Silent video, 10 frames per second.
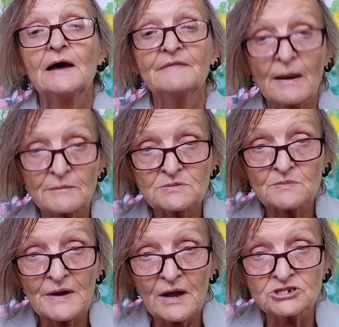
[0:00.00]
And that was
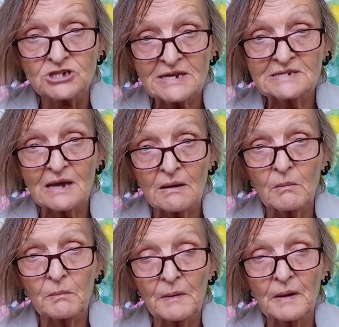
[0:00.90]
when I genned
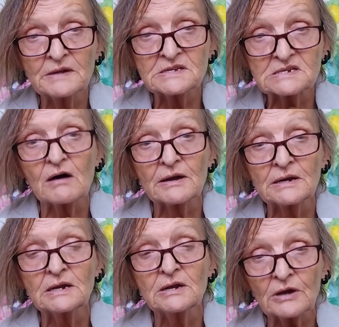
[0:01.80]
up and
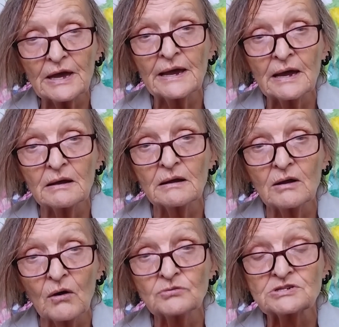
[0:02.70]
started looking
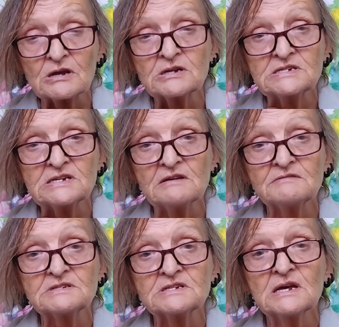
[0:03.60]
at
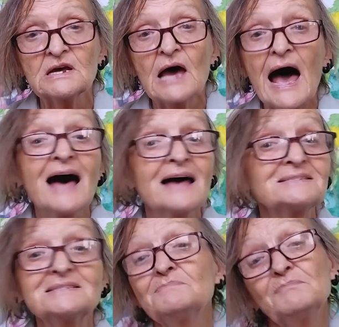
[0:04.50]
alternatives,
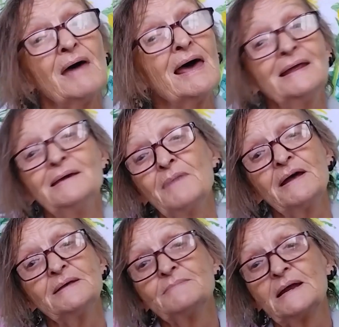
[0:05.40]
as did many,
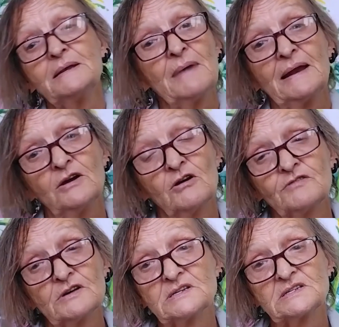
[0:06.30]
many, many, many
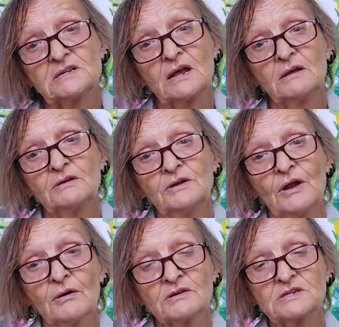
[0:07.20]
of us.
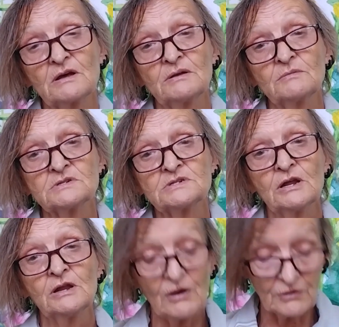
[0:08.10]
I certainly
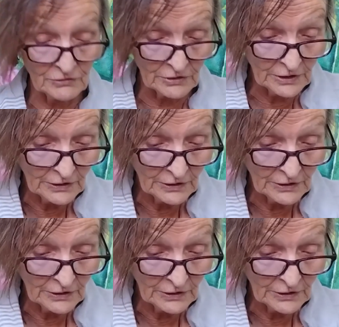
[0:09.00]
wasn't alone.